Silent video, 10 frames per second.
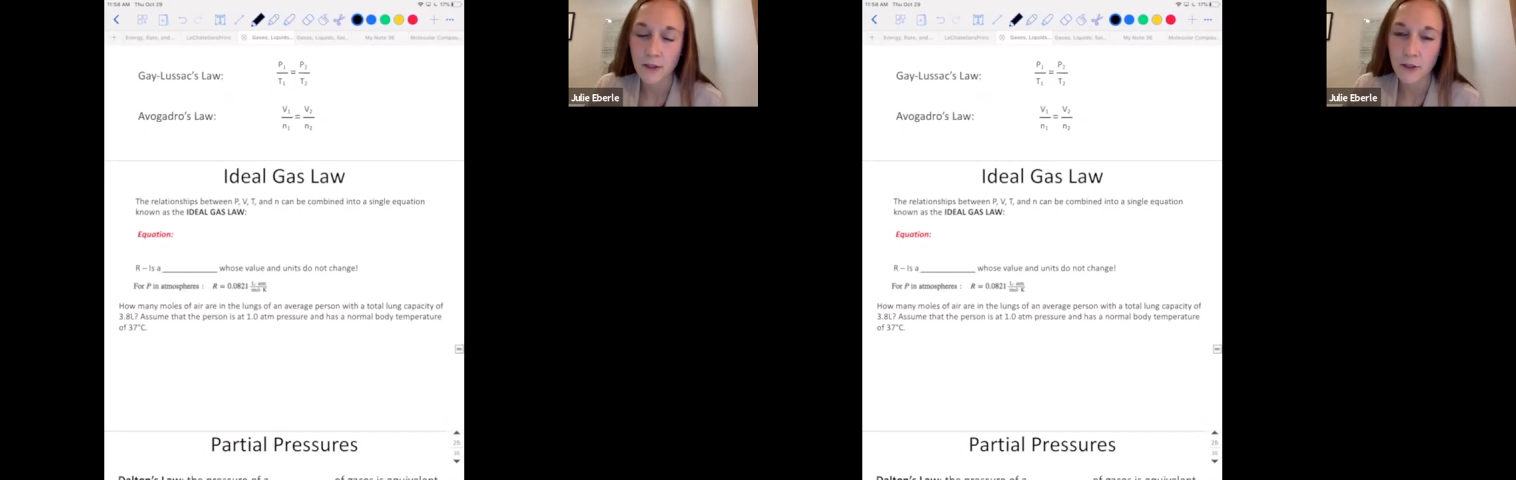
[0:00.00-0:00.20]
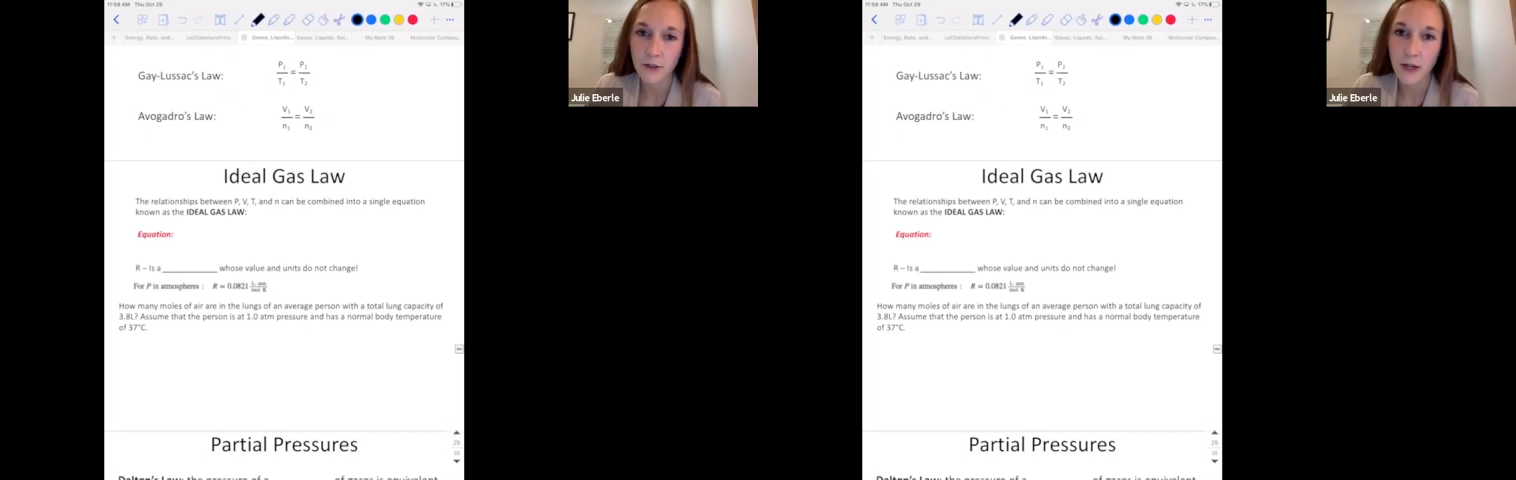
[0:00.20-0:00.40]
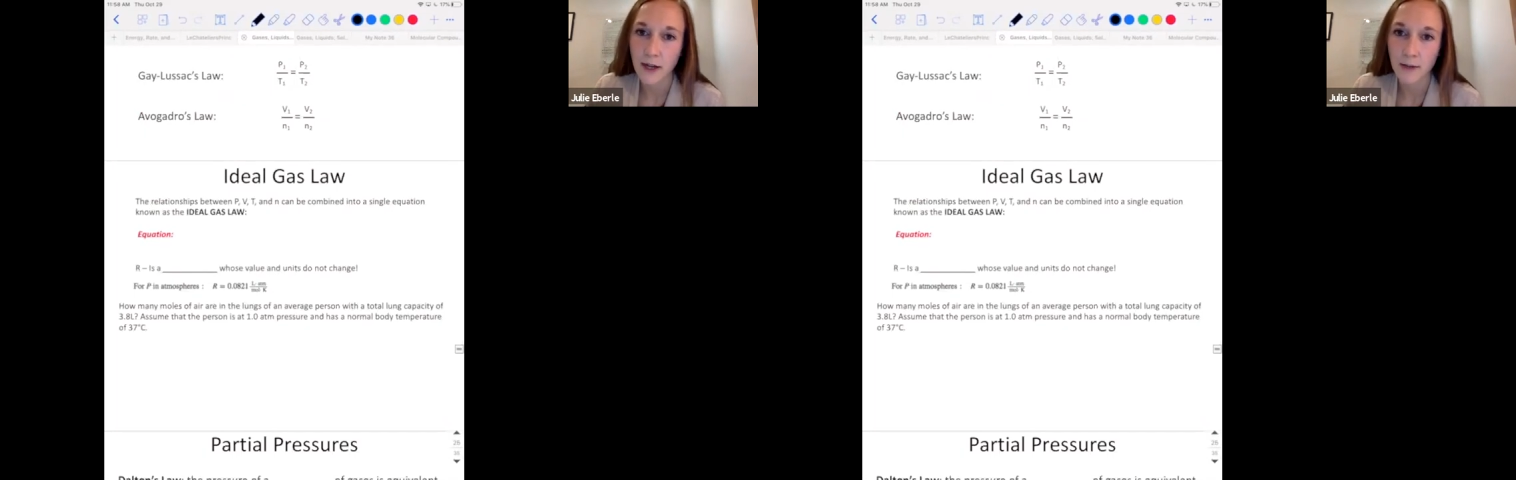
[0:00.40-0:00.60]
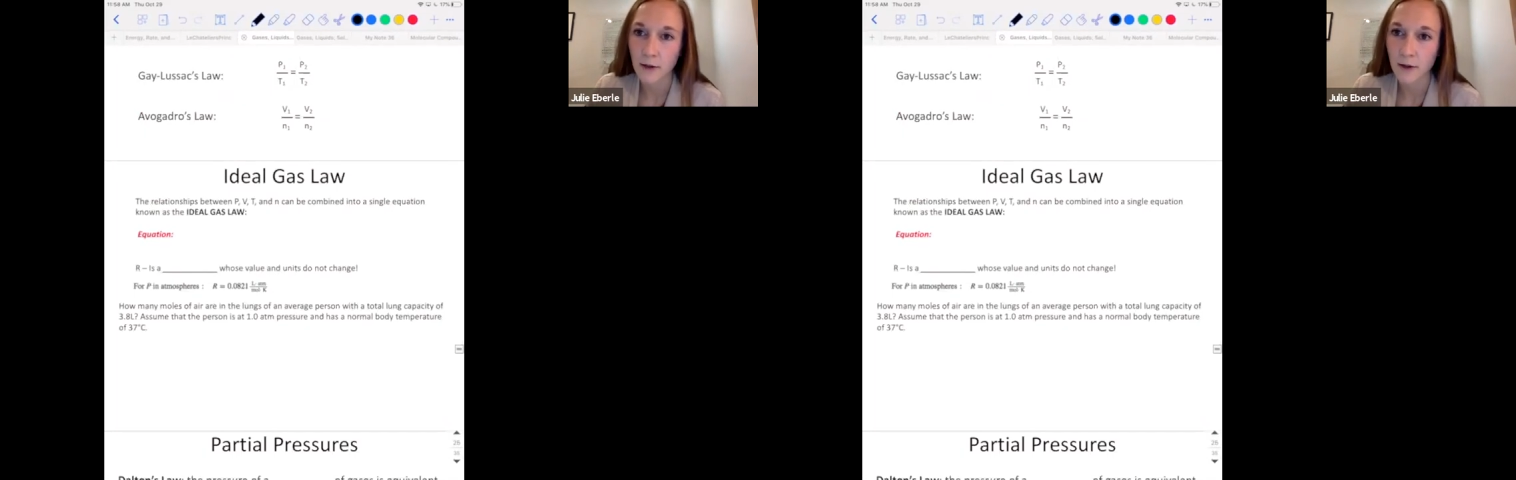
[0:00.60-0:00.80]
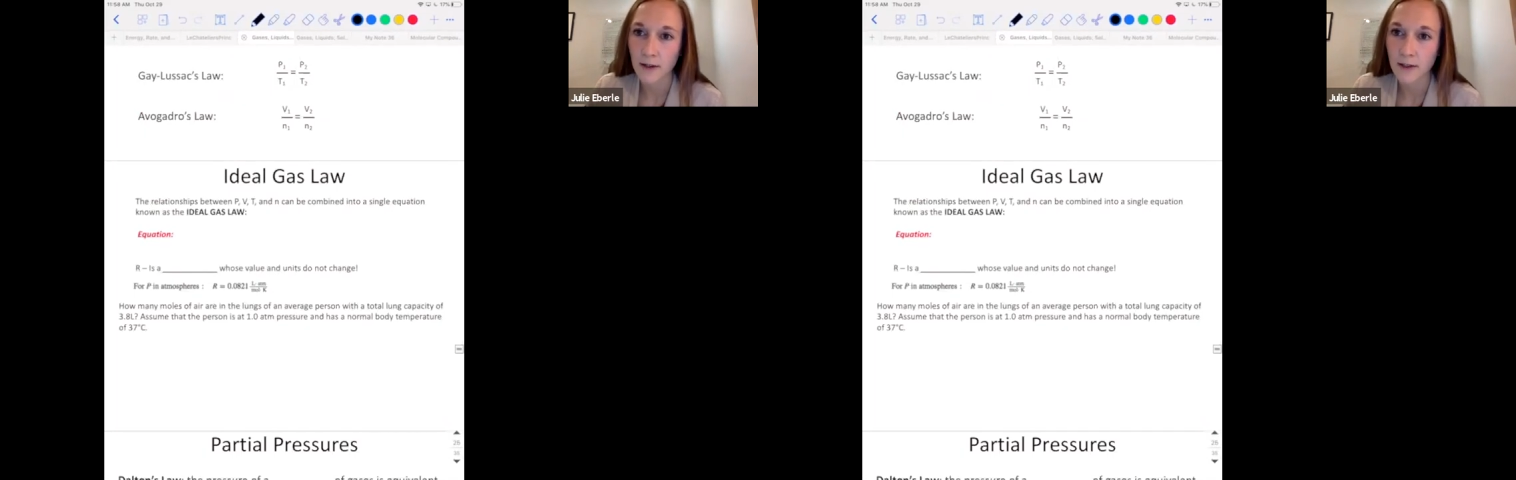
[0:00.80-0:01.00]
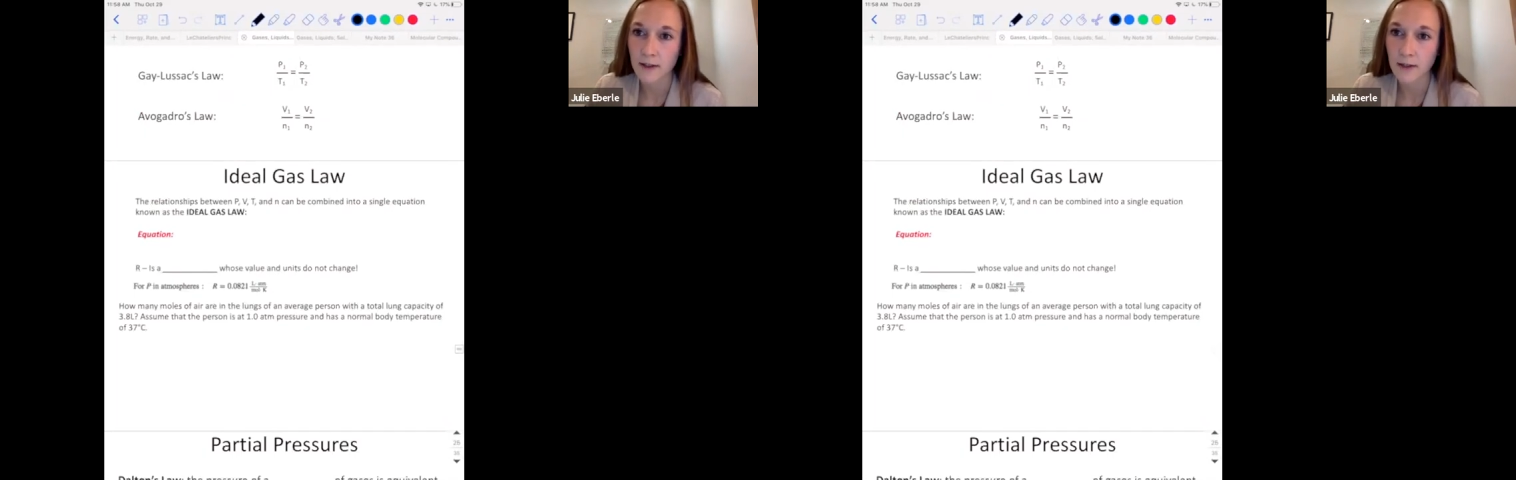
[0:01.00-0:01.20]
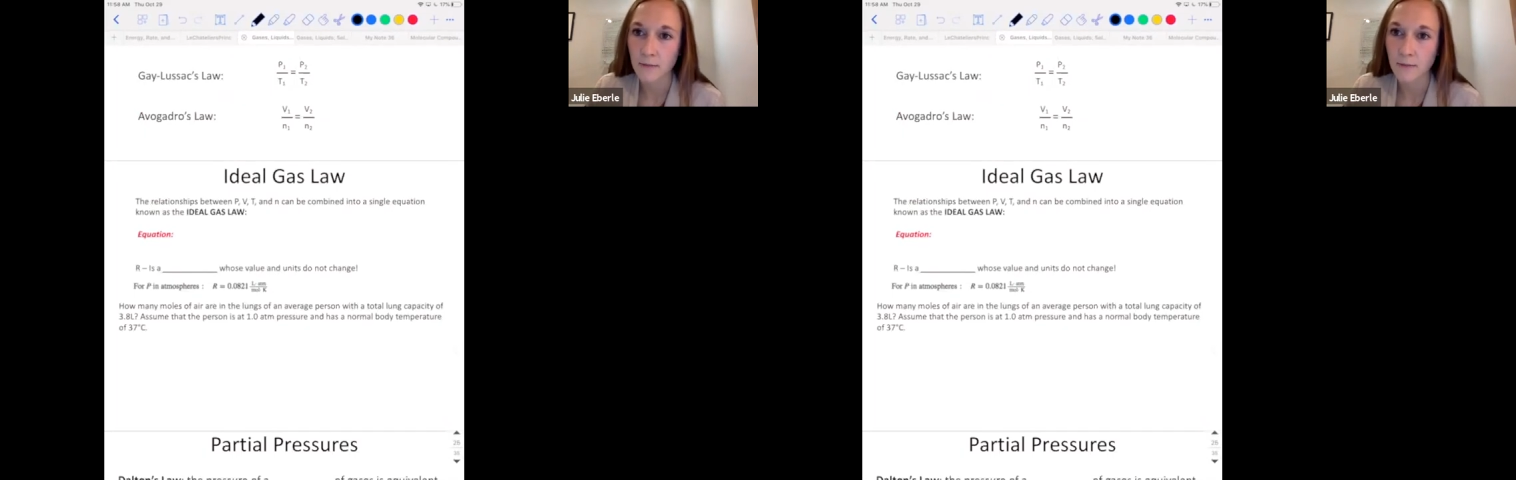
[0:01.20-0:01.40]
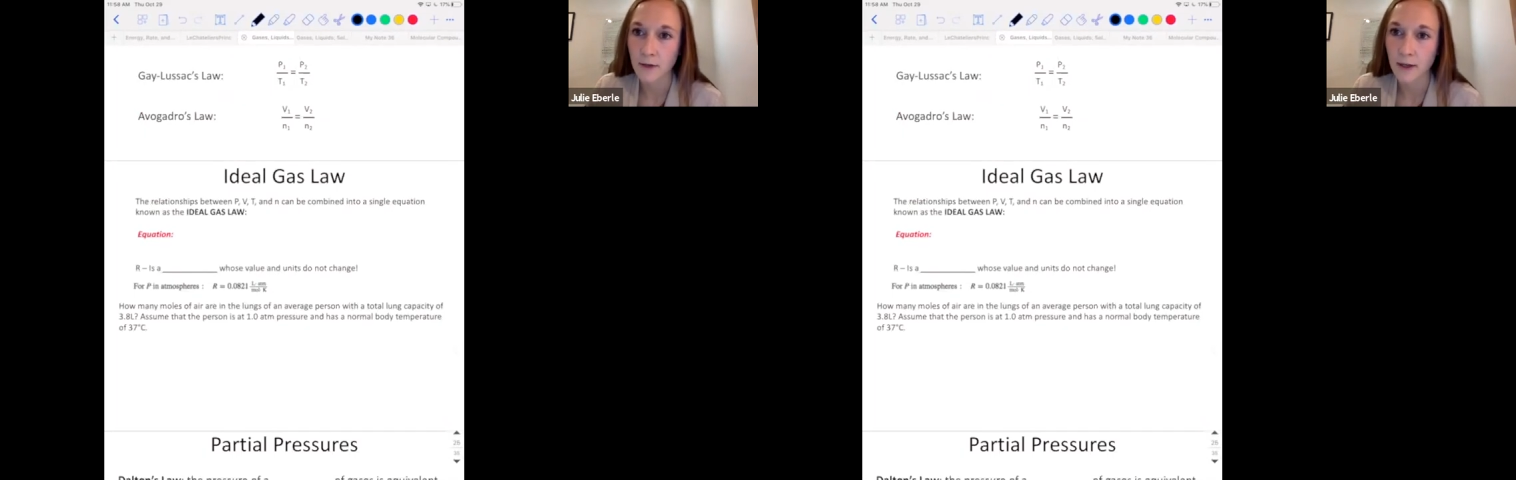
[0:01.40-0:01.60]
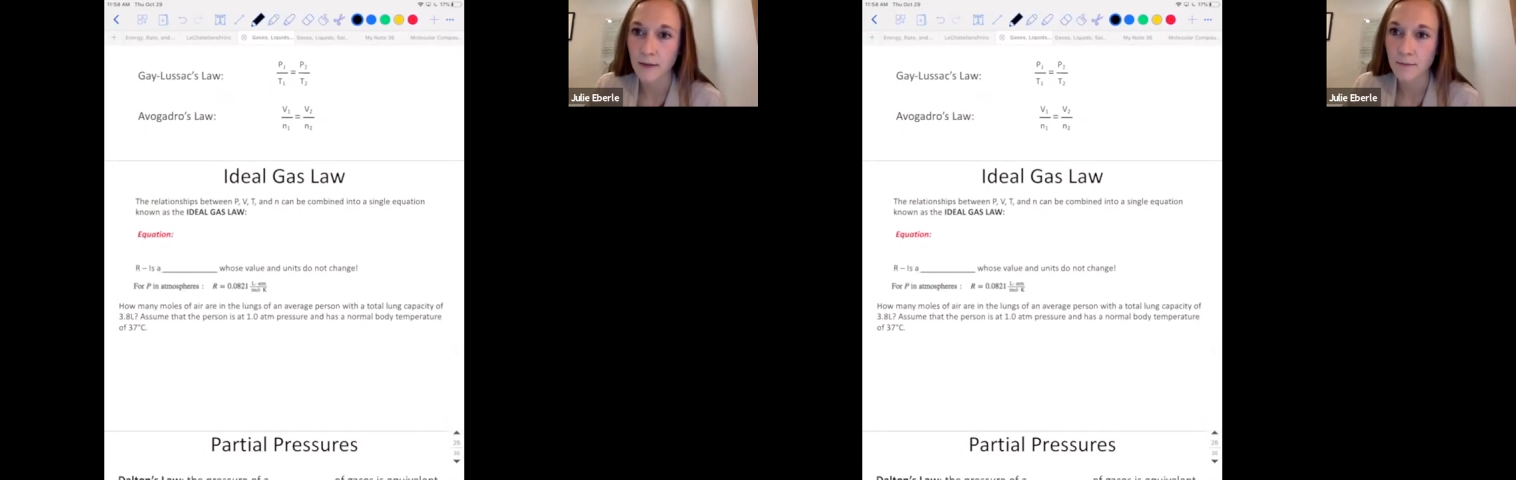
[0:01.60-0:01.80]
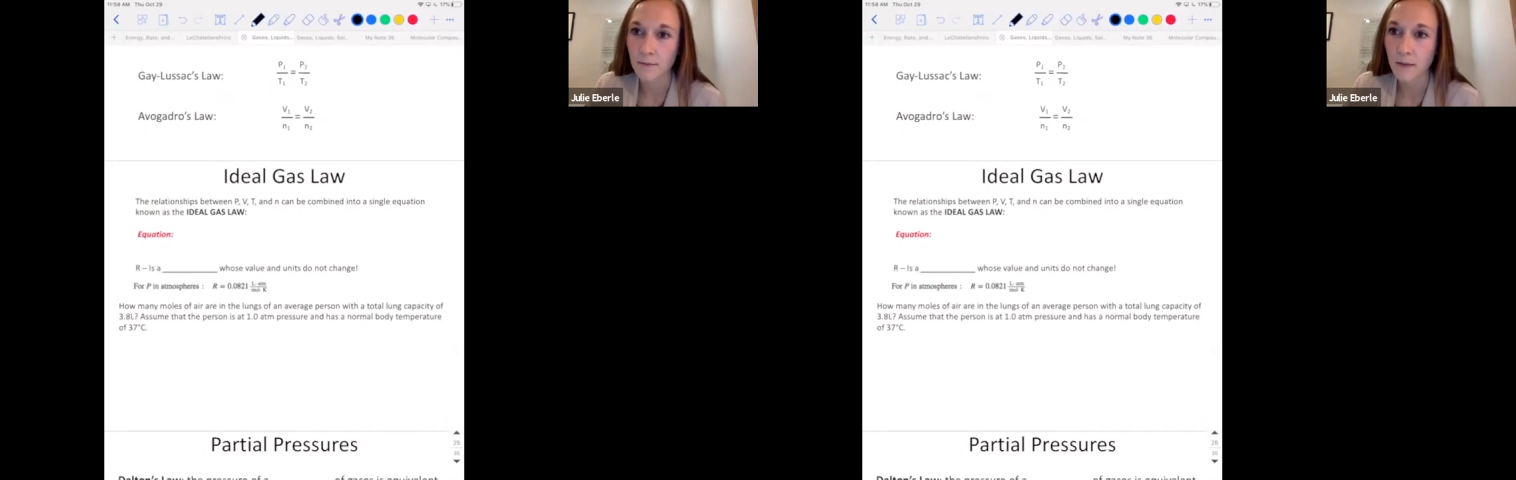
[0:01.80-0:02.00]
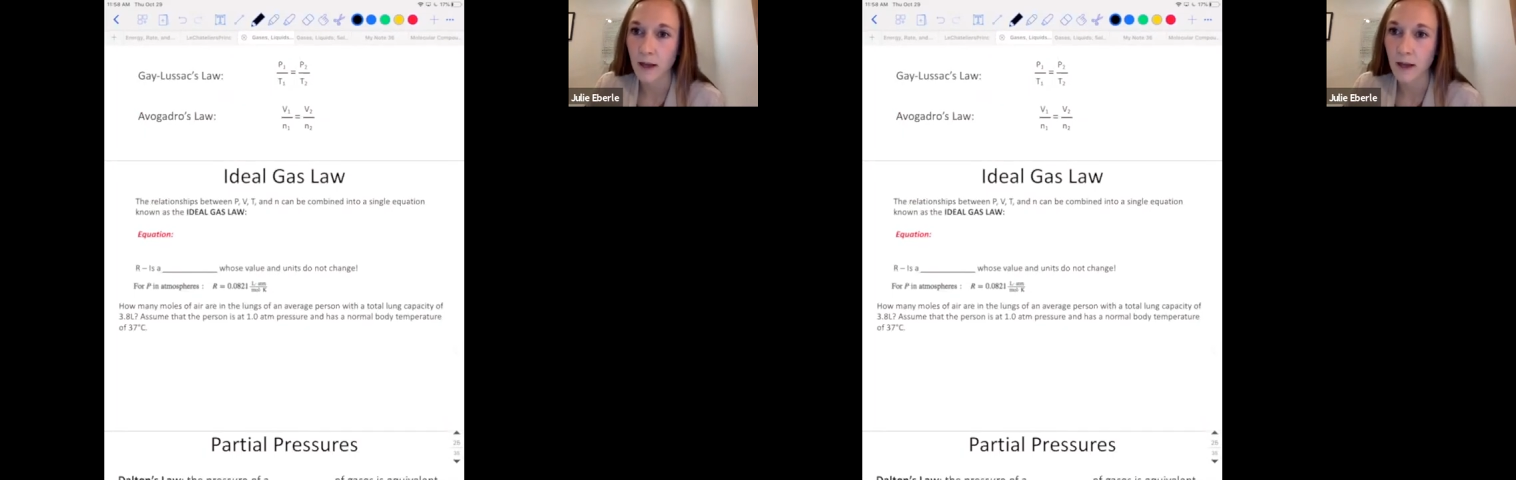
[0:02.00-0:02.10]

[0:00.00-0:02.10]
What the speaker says: is just not gonna be on the exam, okay?